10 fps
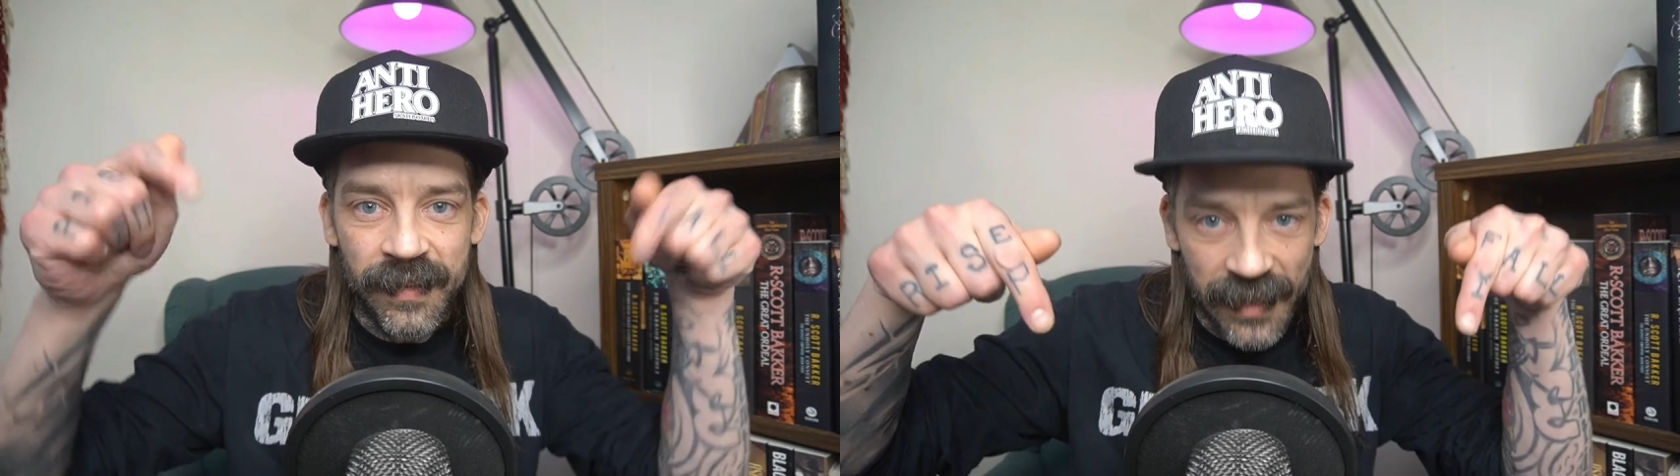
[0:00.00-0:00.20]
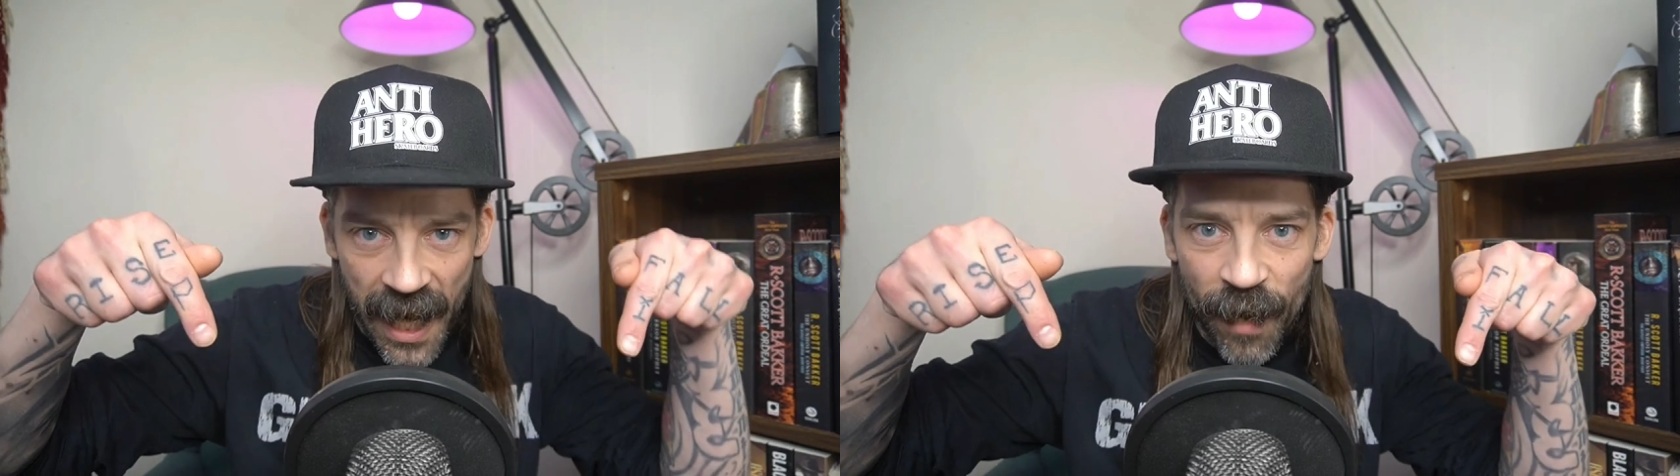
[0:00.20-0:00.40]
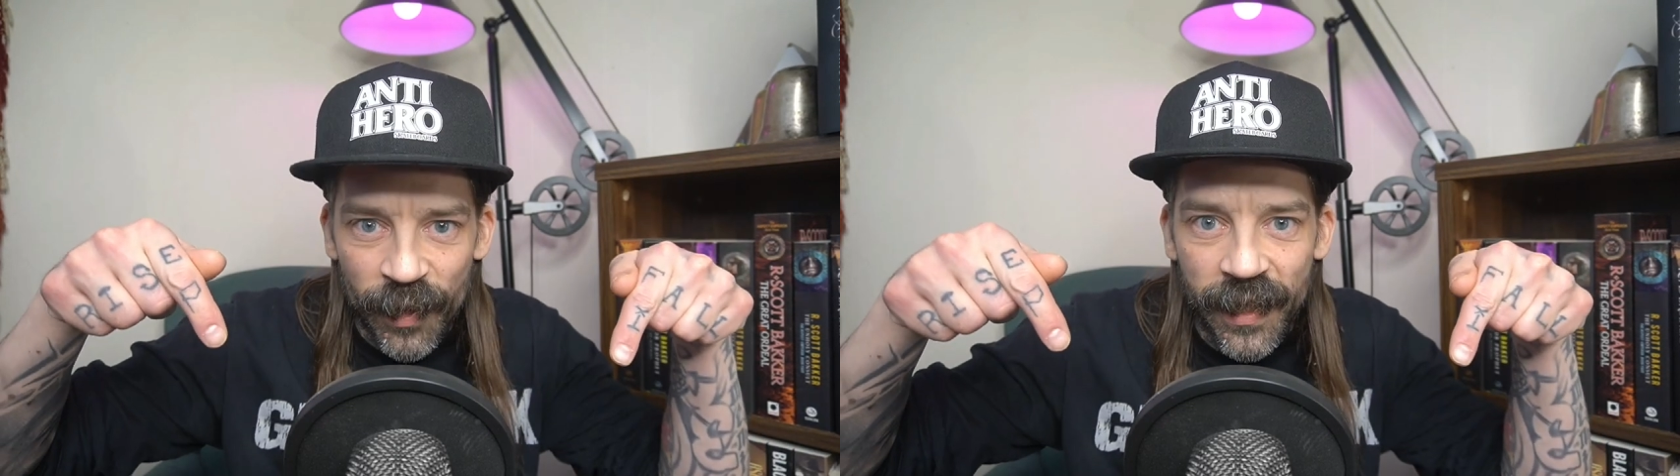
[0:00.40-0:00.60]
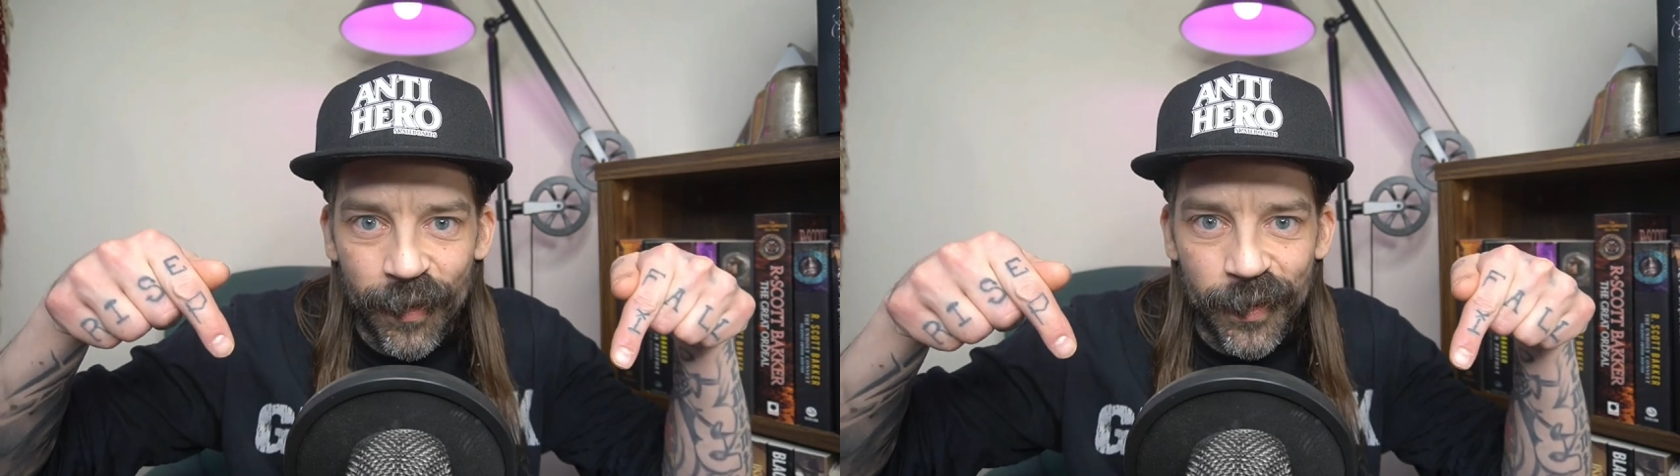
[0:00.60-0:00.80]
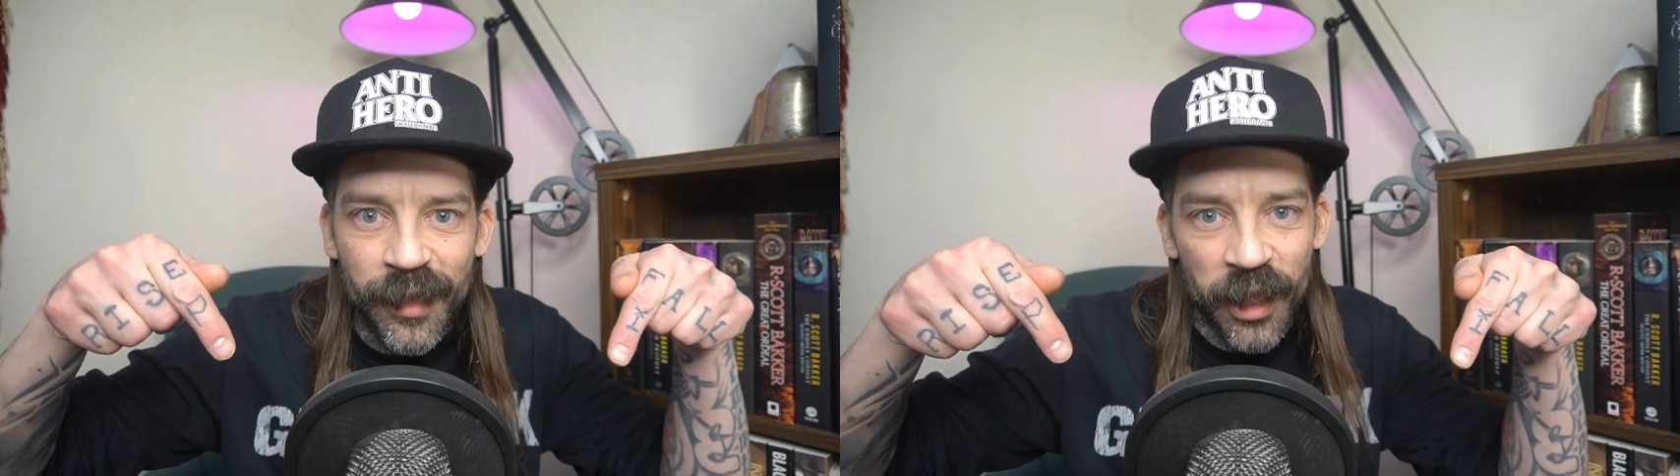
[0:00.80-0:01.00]
down
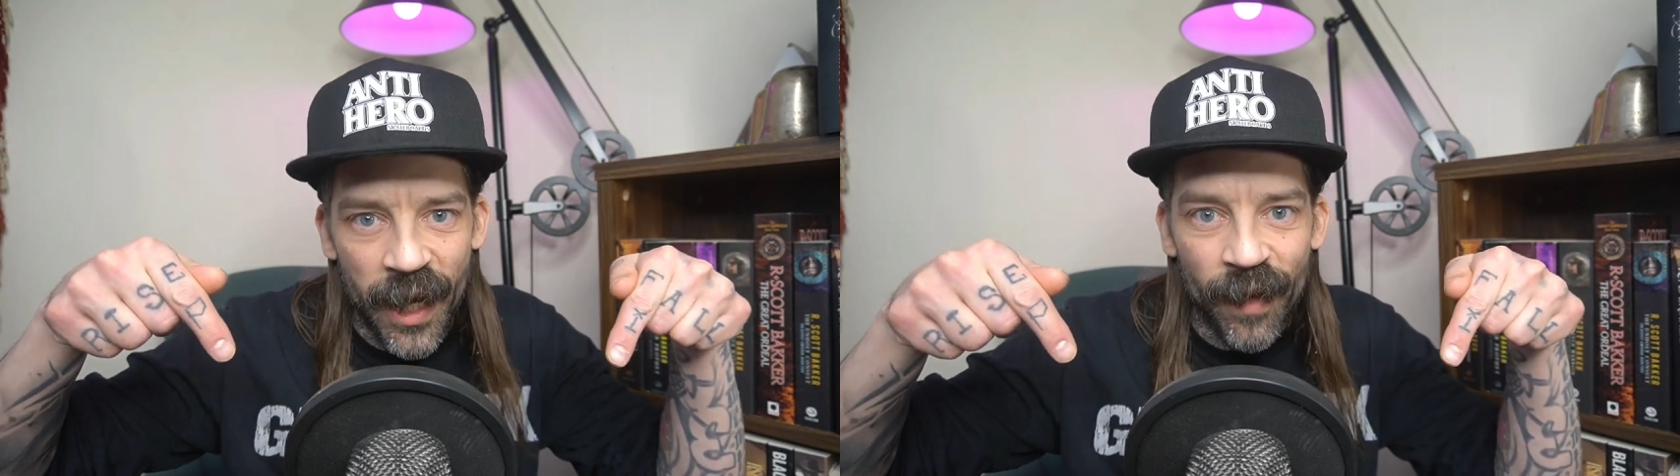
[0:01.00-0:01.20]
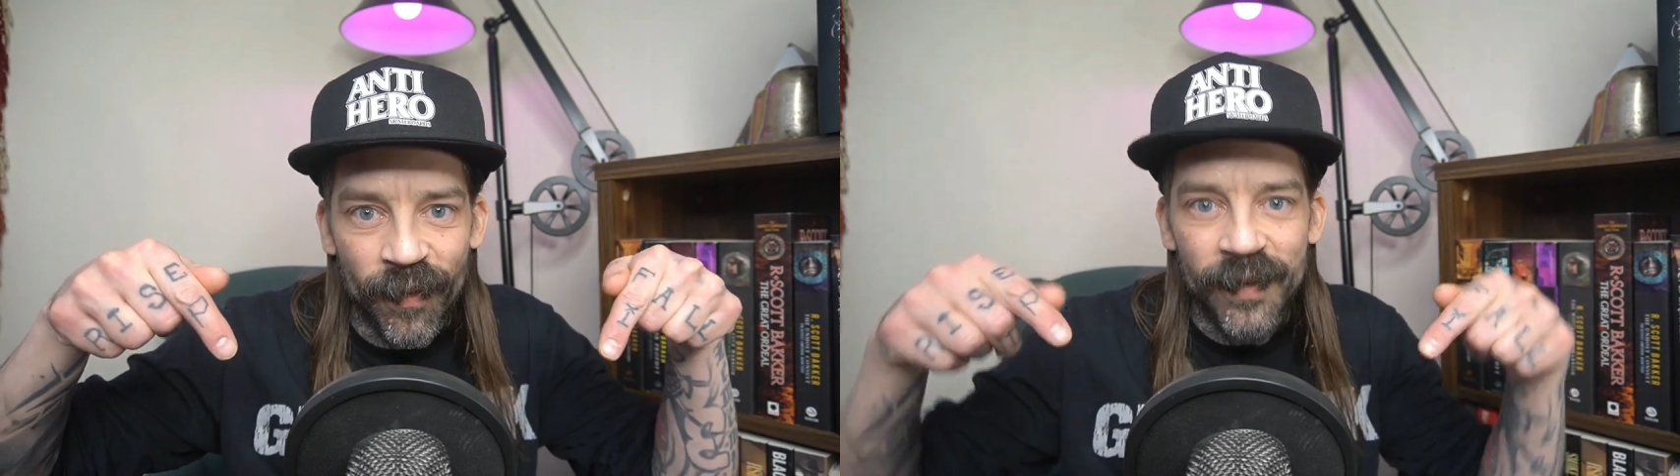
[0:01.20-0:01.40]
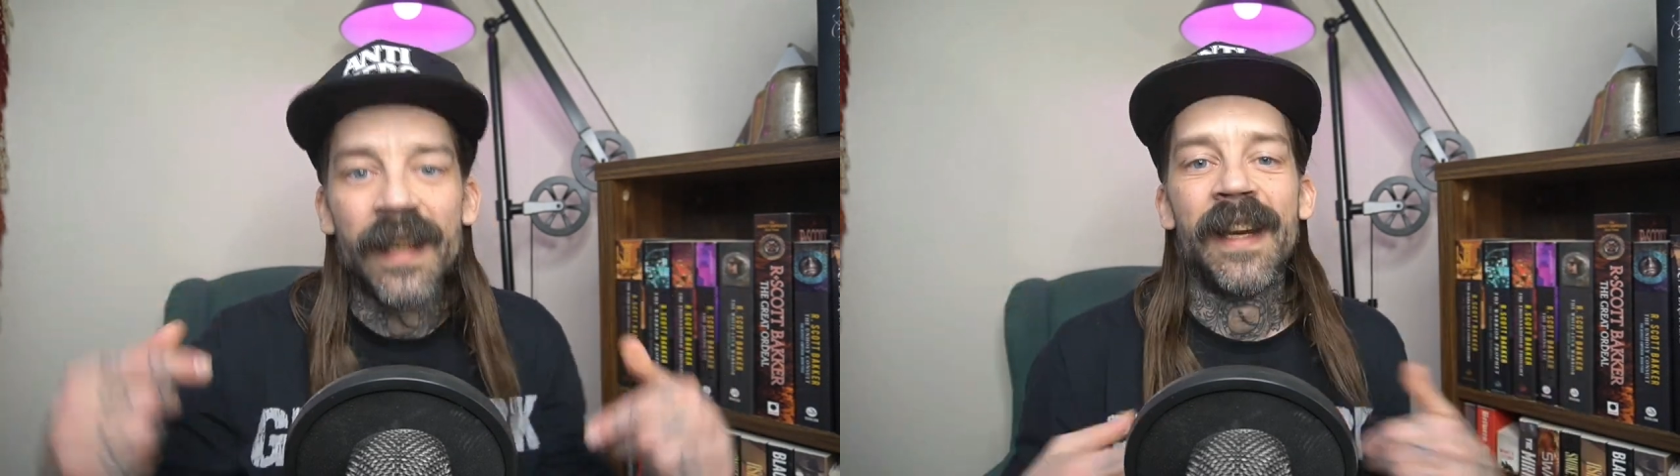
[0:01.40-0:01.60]
here at the channel.